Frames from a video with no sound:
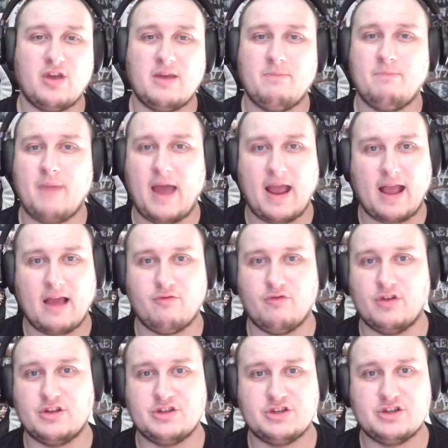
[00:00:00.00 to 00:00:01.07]
bang
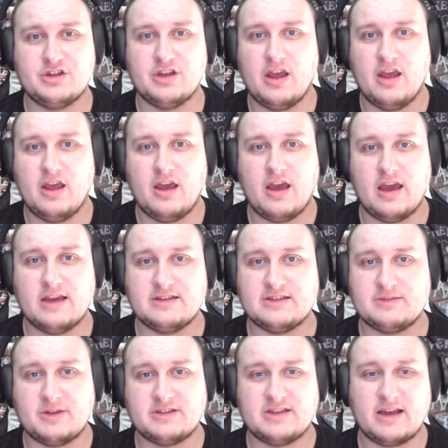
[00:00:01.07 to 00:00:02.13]
average
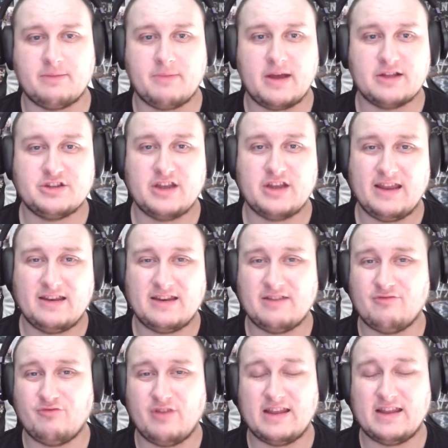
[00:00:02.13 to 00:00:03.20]
six-man tag match. It
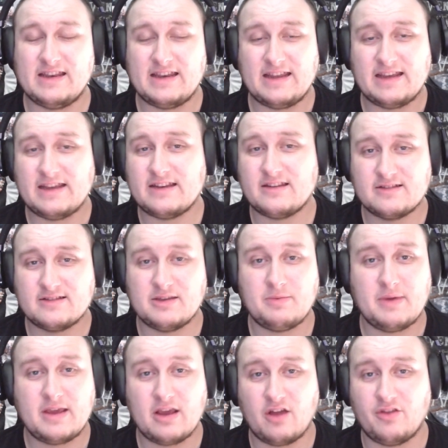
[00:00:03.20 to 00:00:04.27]
didn't really need to
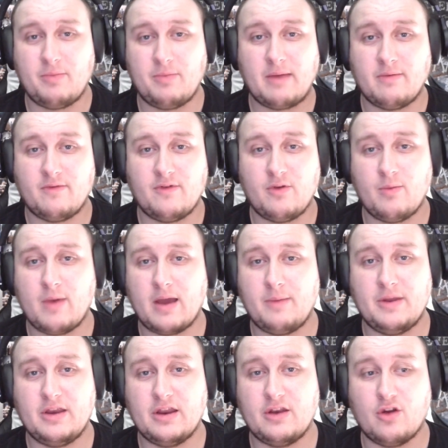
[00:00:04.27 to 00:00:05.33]
be on the pay-per-view in my
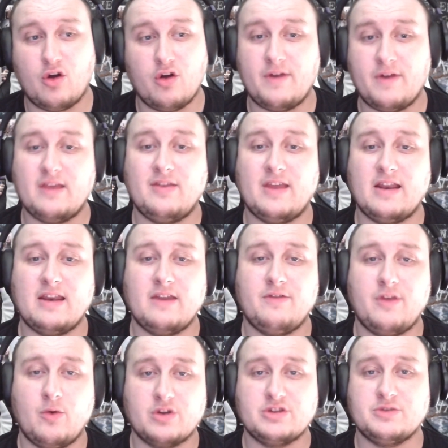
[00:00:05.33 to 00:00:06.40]
opinion, or if anything, if they
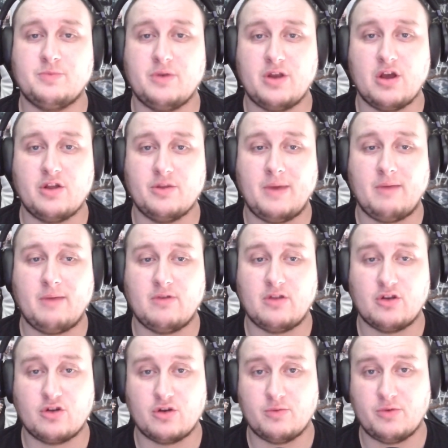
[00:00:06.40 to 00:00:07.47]
wanted to put it on the pay-per-view, they
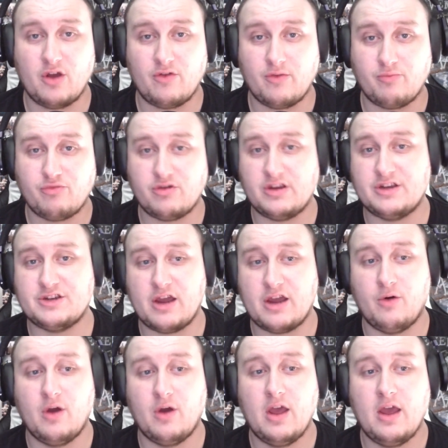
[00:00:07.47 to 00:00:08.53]
could have put it on the
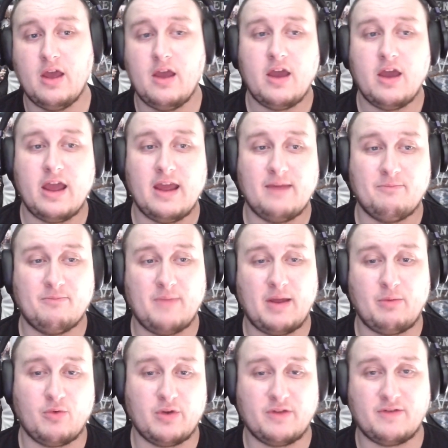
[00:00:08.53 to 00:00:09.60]
pre-show. Maybe
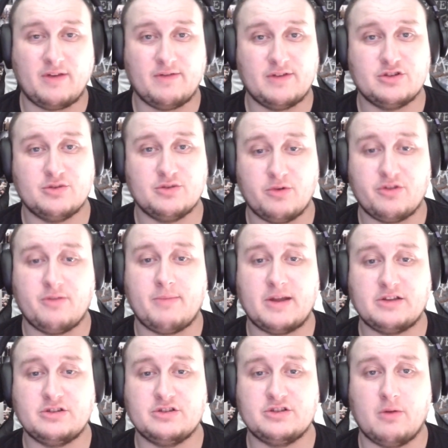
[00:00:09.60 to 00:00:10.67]
would have given some other
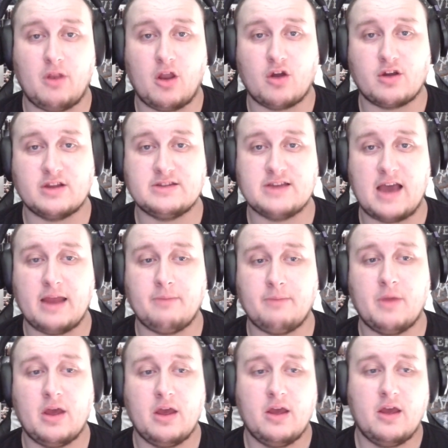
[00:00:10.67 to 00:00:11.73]
matches some longer time.
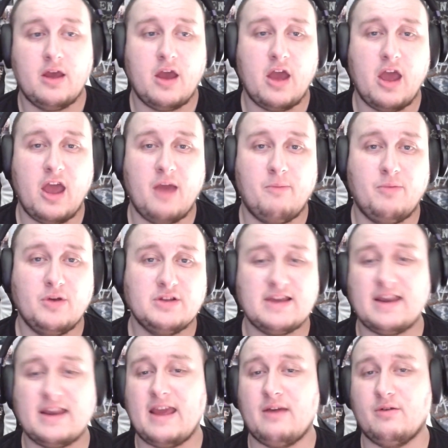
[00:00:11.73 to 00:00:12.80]
But as I
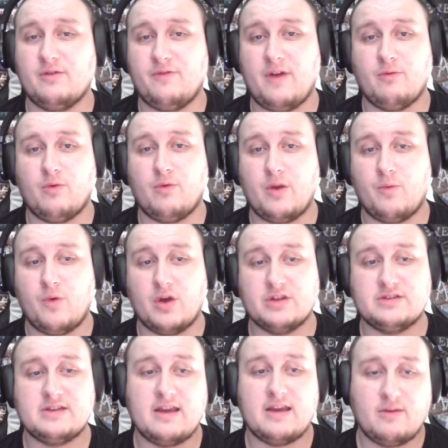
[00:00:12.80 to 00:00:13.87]
said, it was fine for what it
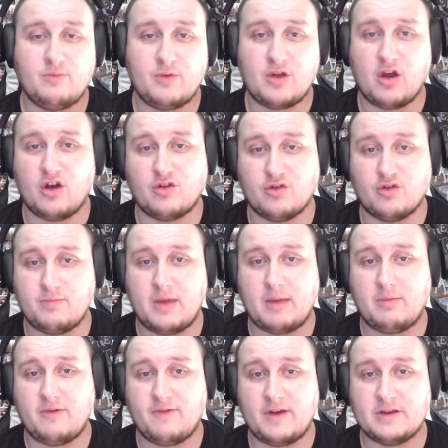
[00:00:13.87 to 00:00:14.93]
was. We got a good
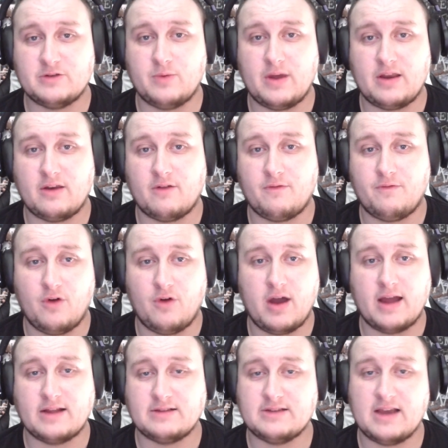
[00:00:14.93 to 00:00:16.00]
babyface win for
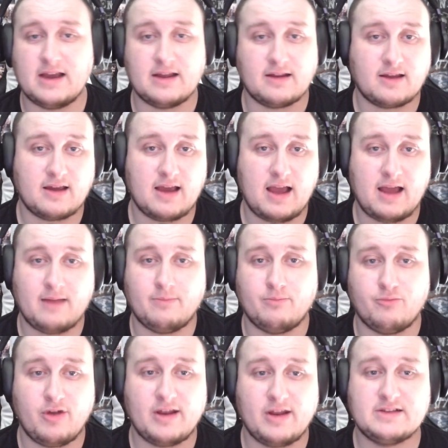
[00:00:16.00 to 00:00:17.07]
Hank, Tank and
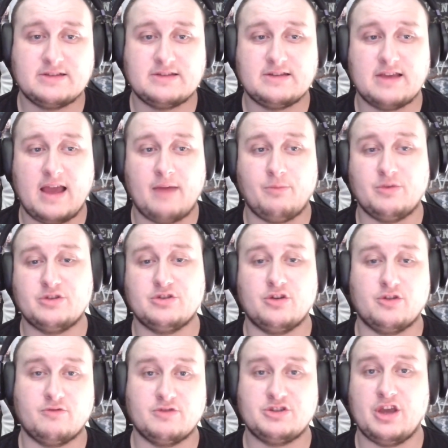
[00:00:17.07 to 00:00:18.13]
Briggs, and we saw
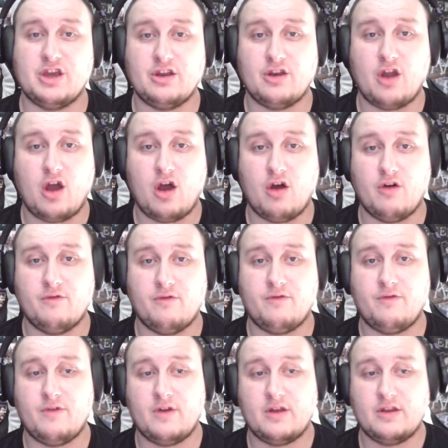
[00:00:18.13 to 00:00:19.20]
the return
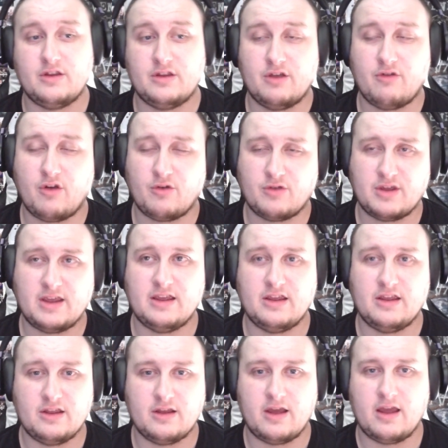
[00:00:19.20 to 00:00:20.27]
of
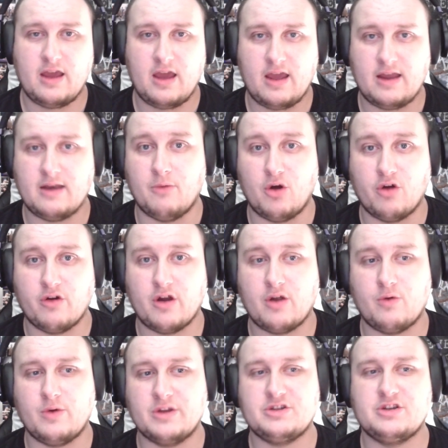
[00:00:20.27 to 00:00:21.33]
Hiroki Inamura,
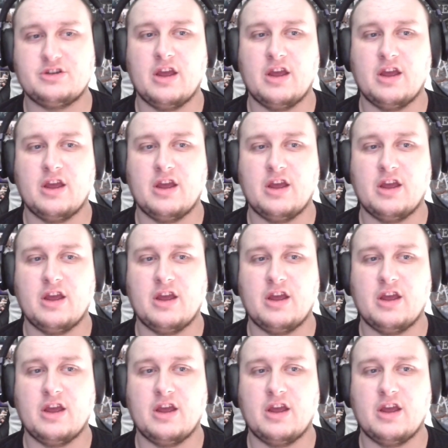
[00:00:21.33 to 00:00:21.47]
which